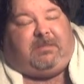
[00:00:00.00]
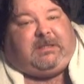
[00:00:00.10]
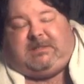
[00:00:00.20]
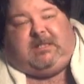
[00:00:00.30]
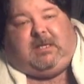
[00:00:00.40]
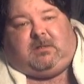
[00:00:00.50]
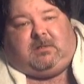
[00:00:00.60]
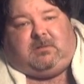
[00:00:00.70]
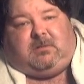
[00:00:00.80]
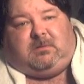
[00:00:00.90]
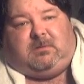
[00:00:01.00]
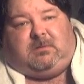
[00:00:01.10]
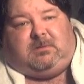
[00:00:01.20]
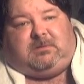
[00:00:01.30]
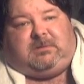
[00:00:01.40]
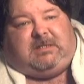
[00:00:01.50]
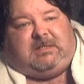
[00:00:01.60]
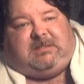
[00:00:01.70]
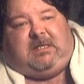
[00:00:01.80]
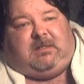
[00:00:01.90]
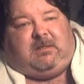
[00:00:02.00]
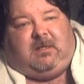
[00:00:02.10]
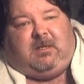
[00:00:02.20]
But that's it. That's it.